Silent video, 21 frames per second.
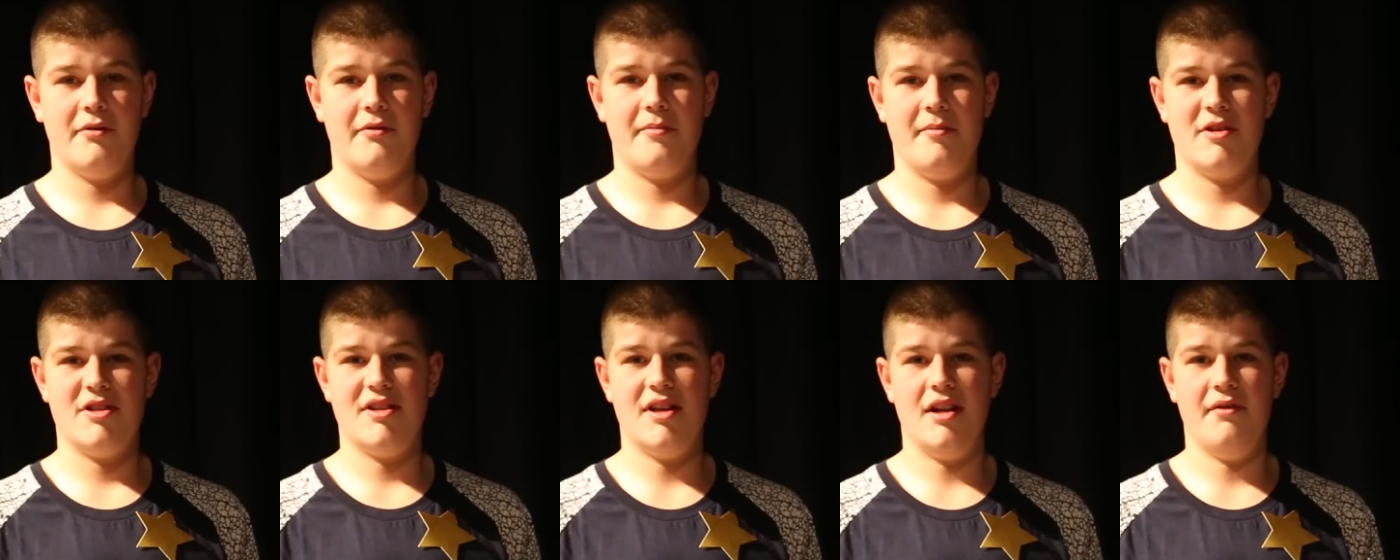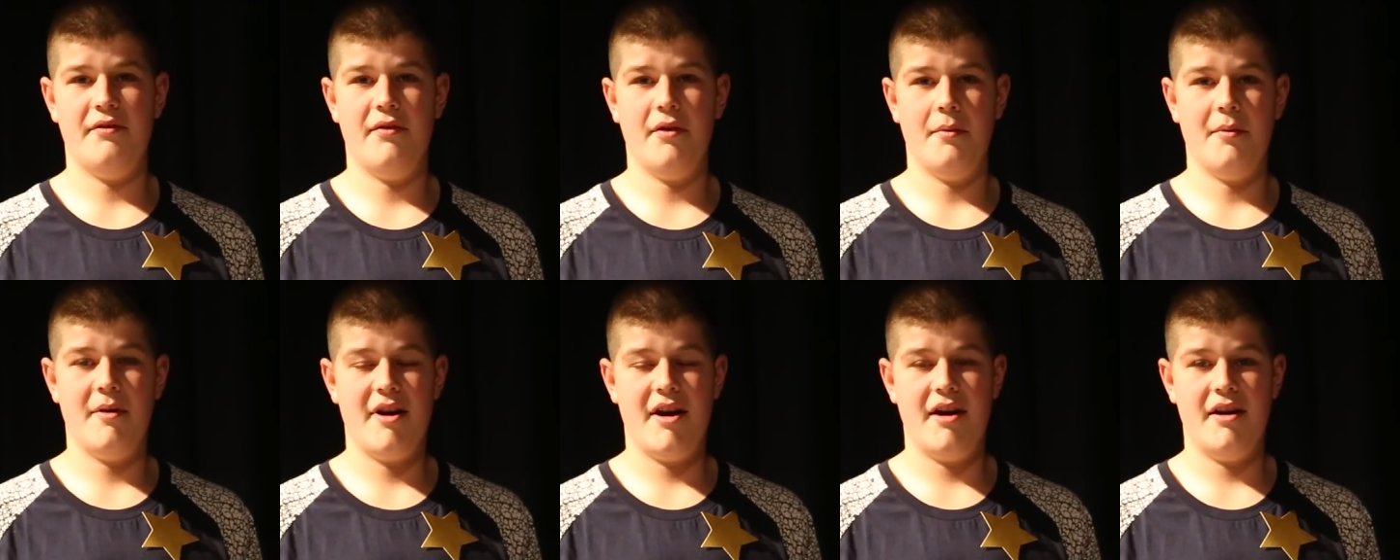of myself
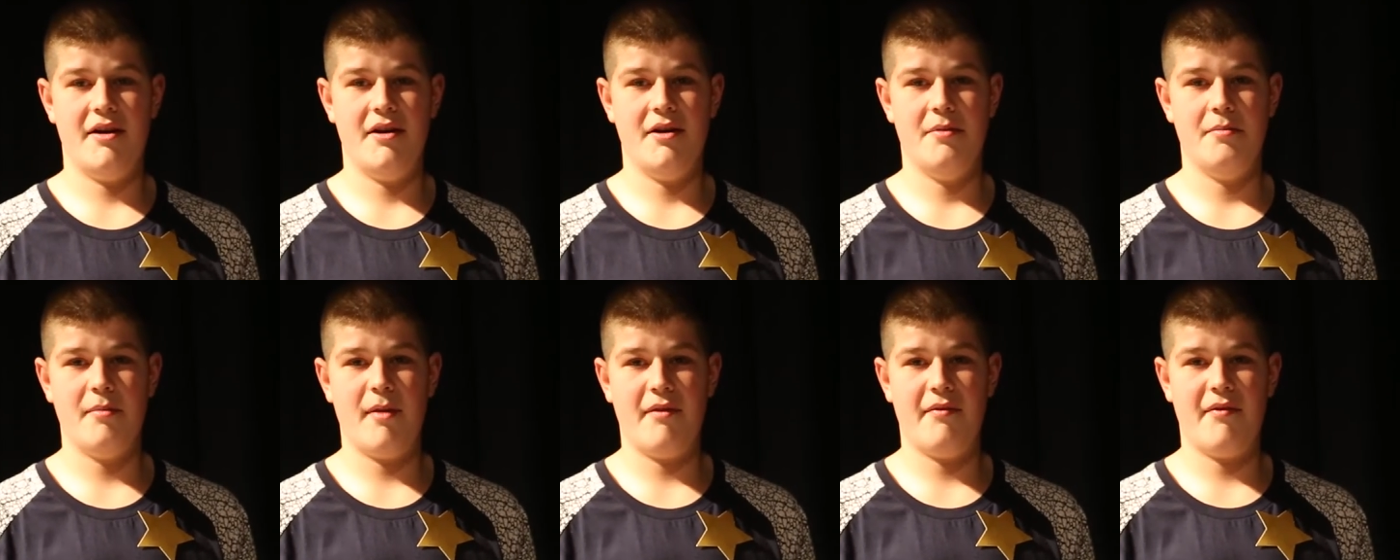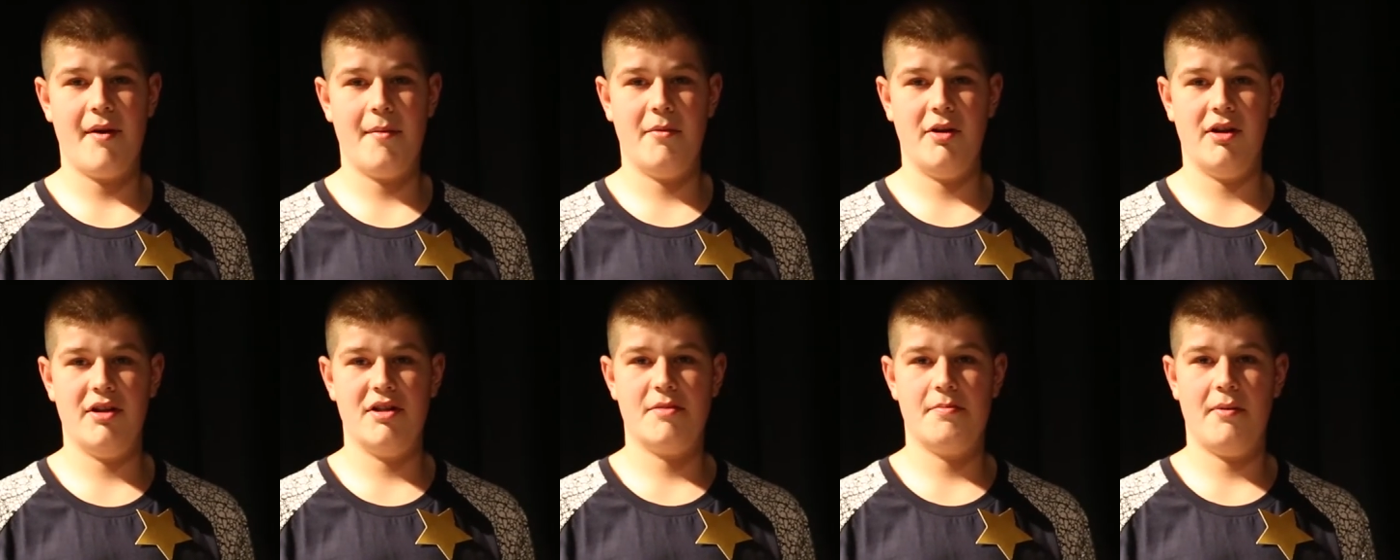for winning. My
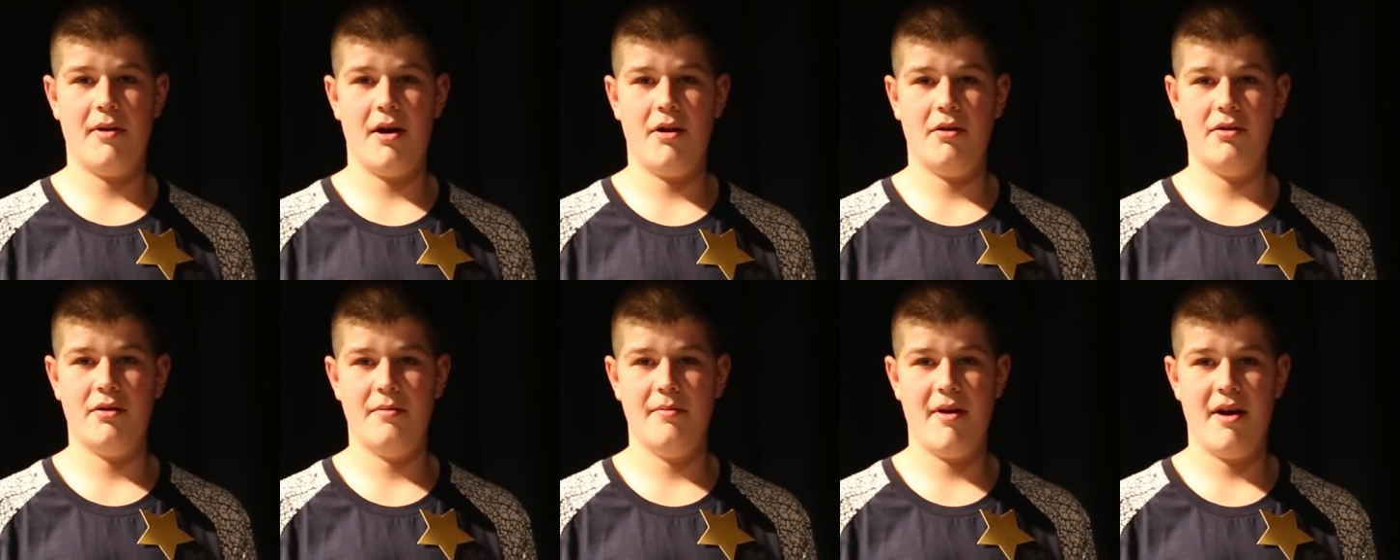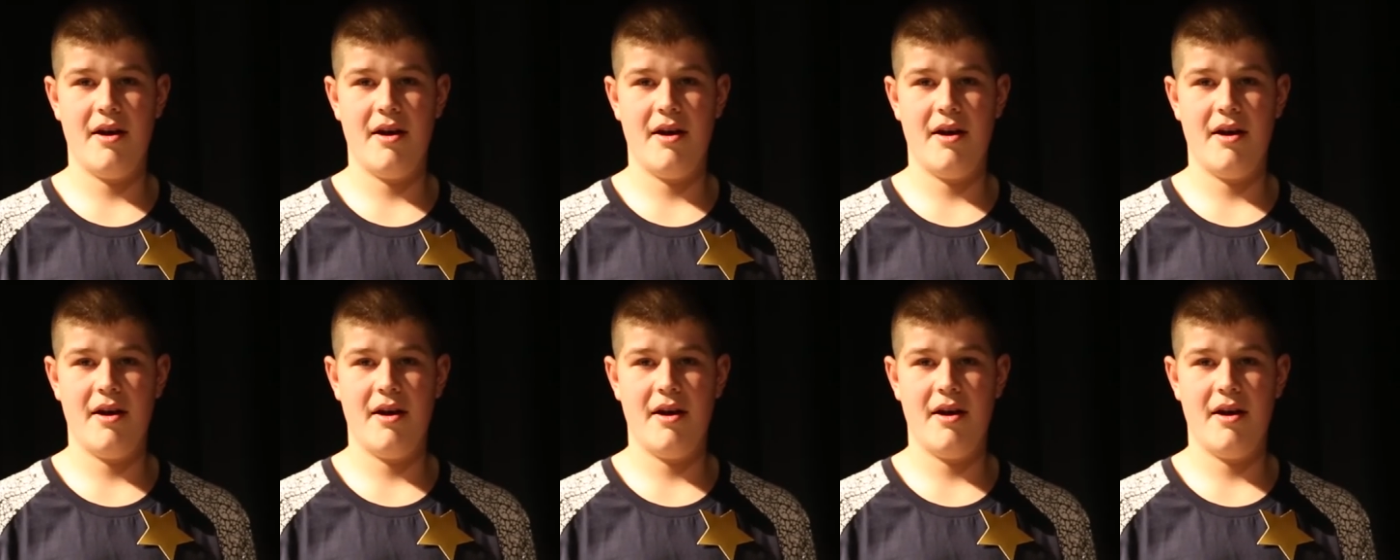family's proud of